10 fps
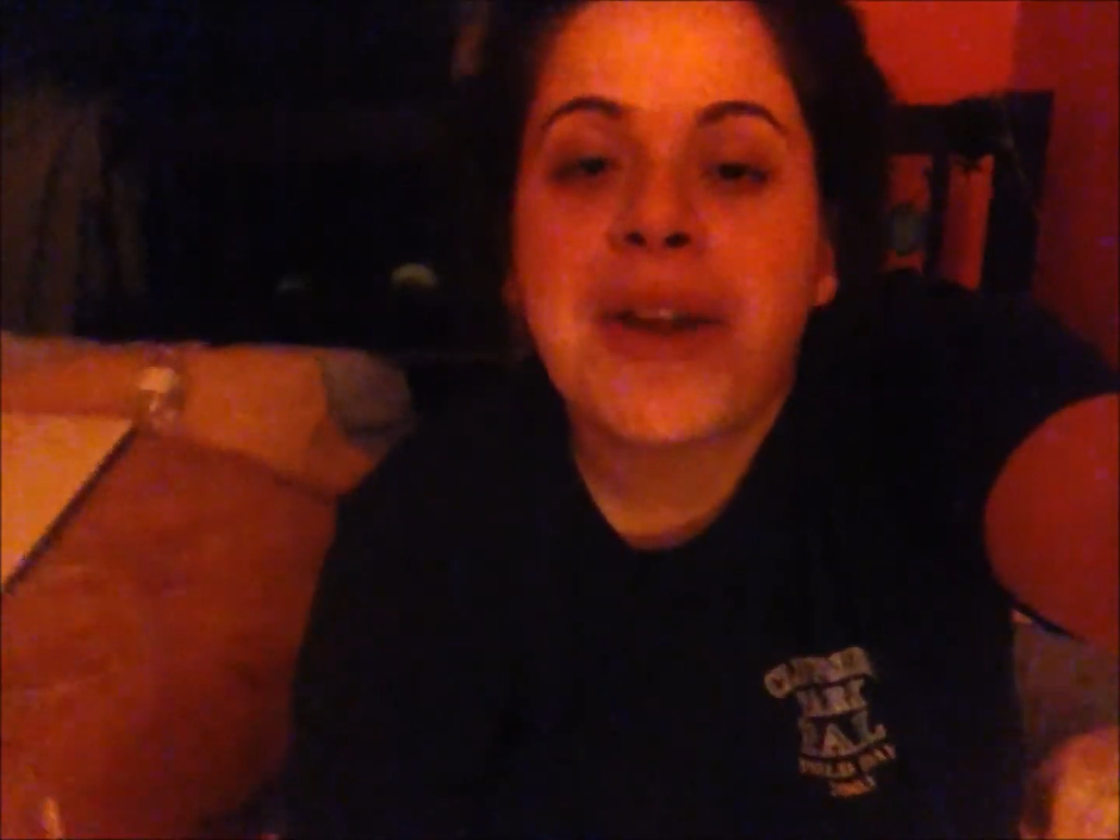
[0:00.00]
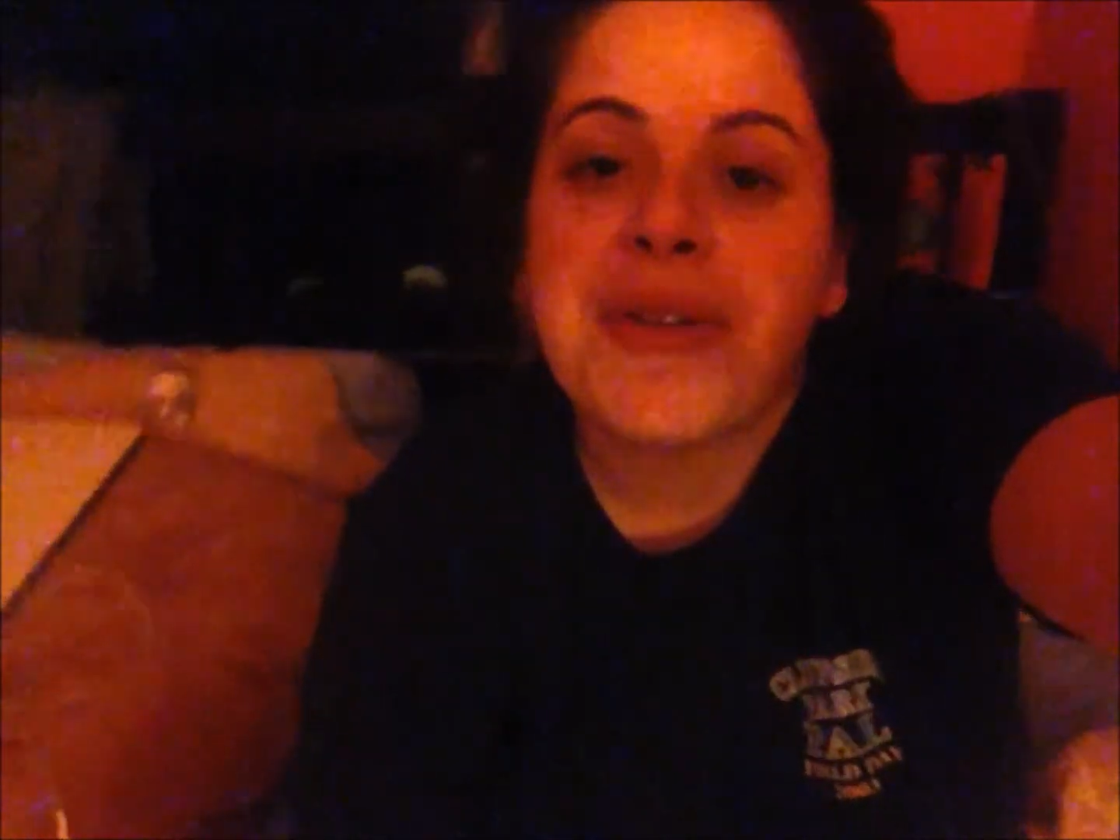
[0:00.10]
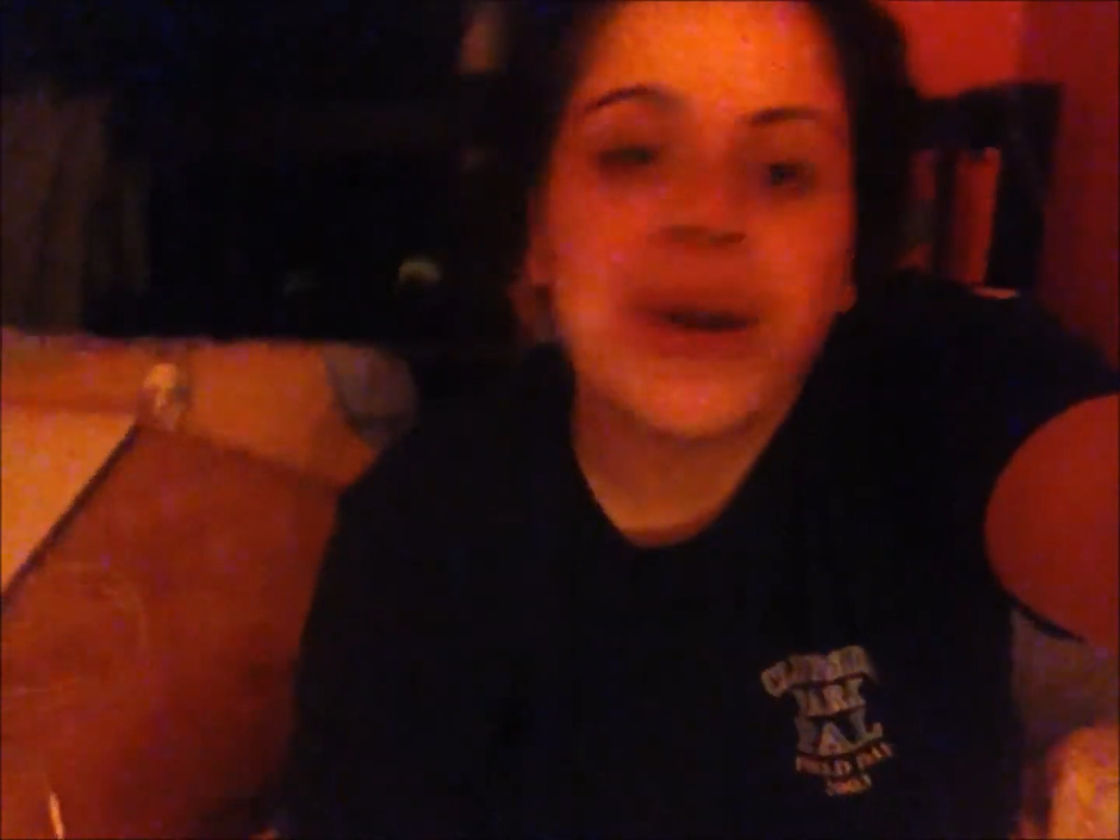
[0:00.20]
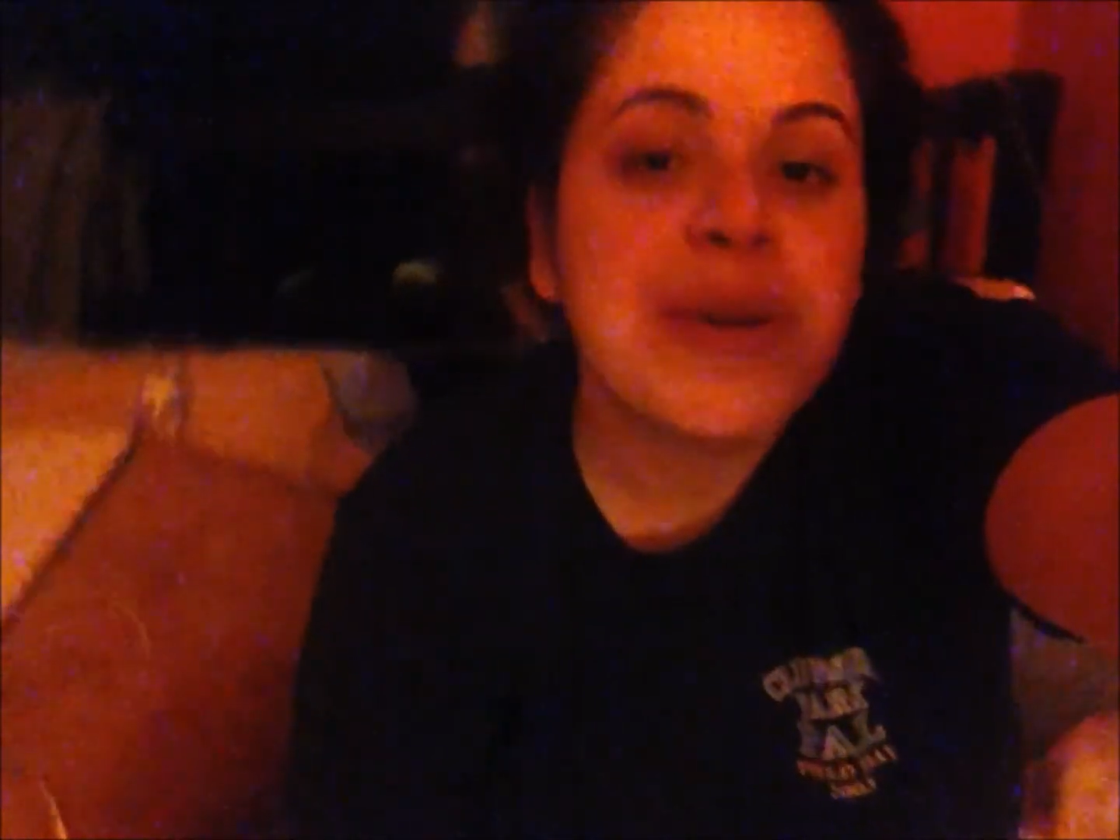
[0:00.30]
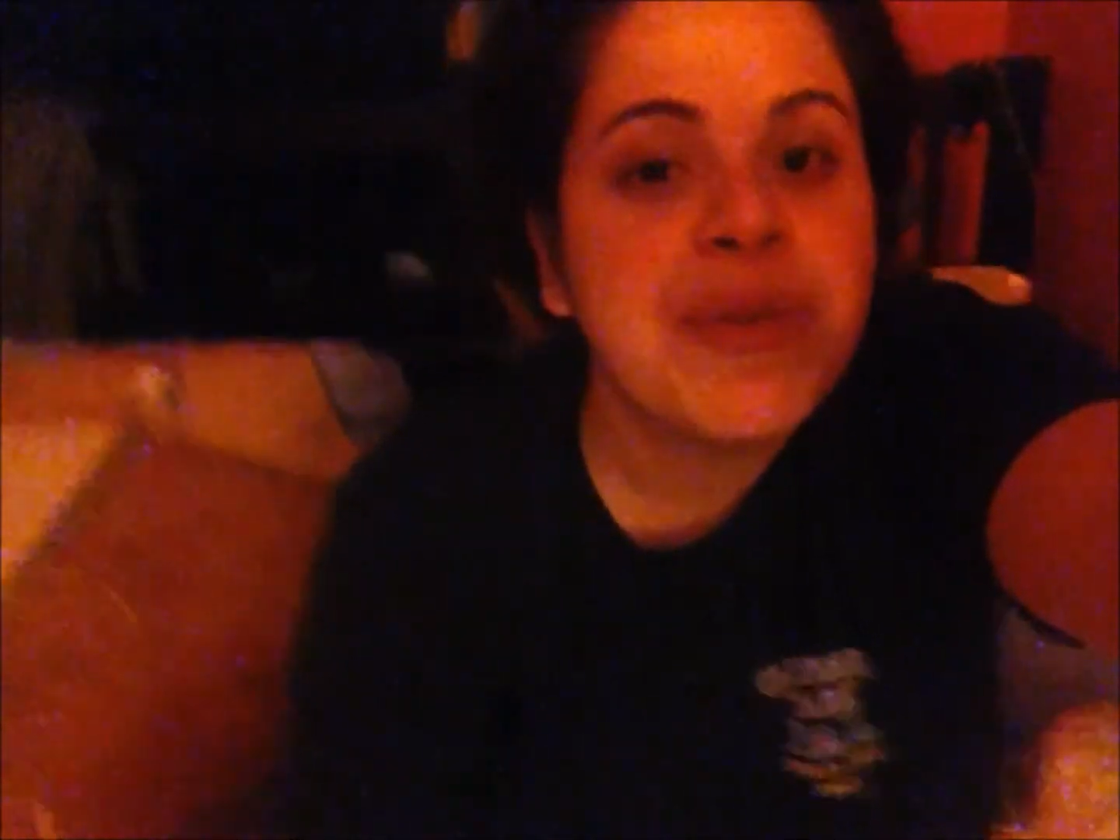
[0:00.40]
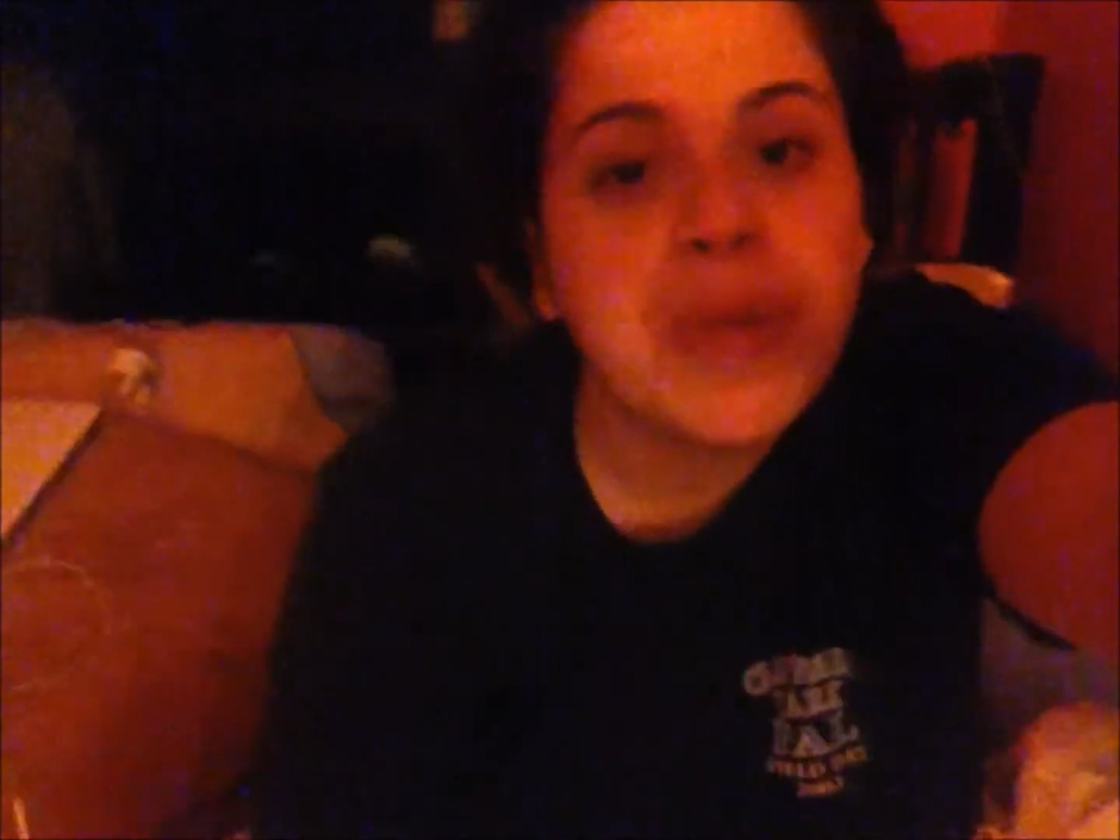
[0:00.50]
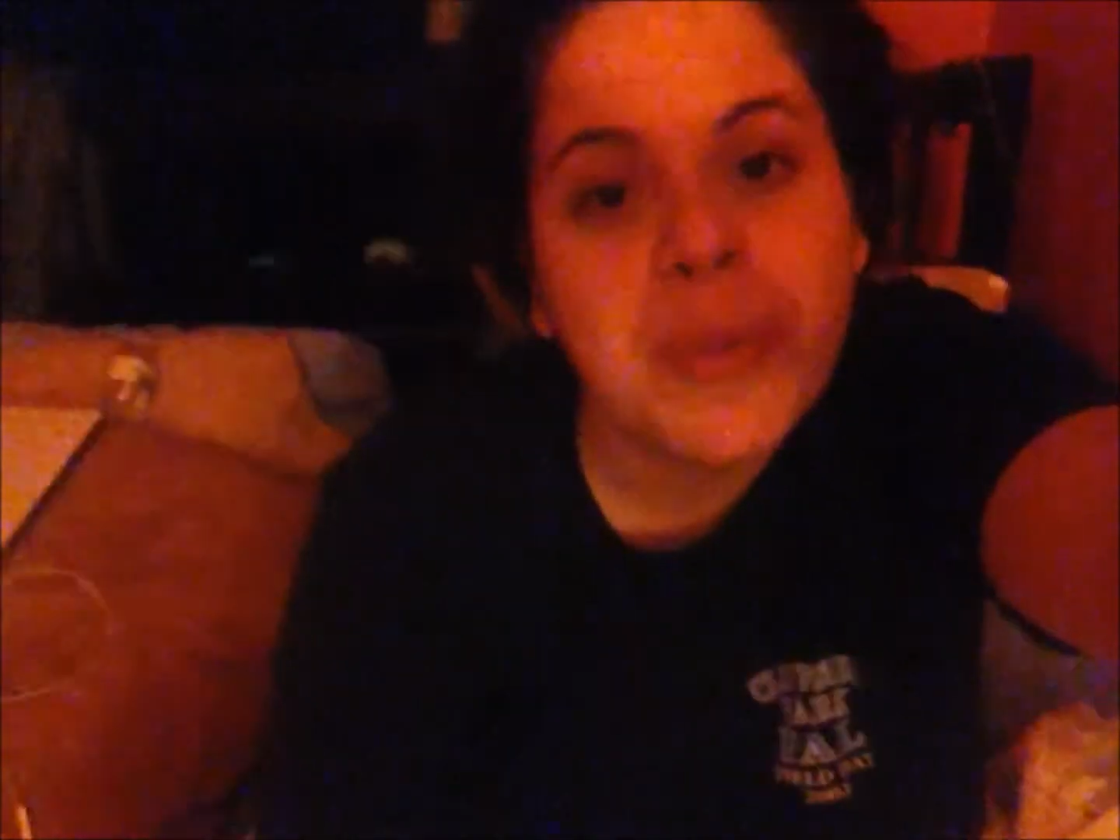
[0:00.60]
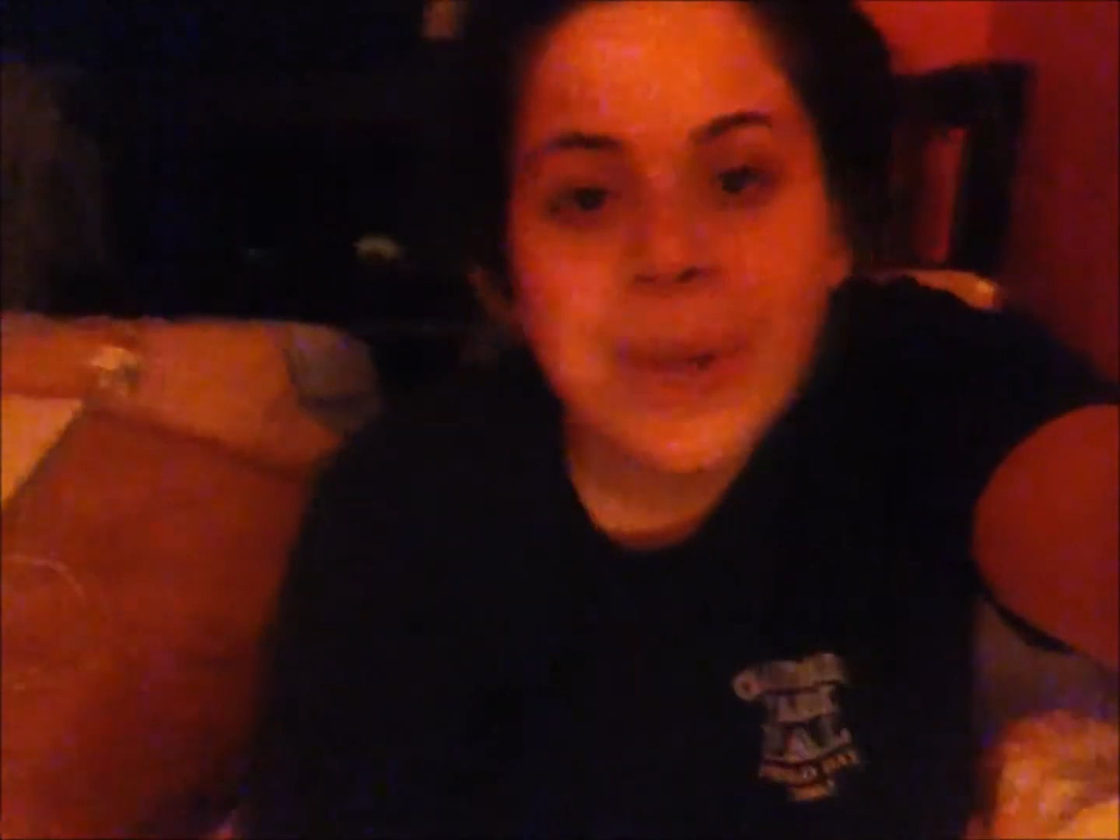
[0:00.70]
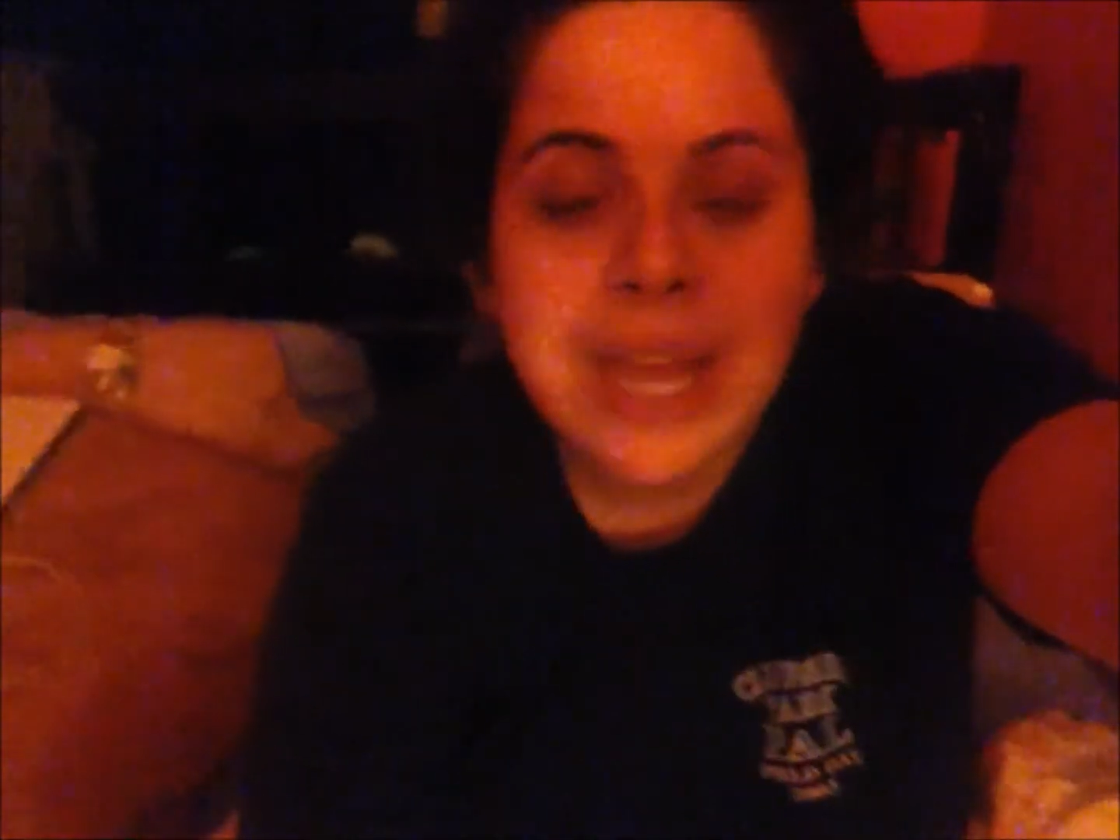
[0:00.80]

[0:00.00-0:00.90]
and are ready for the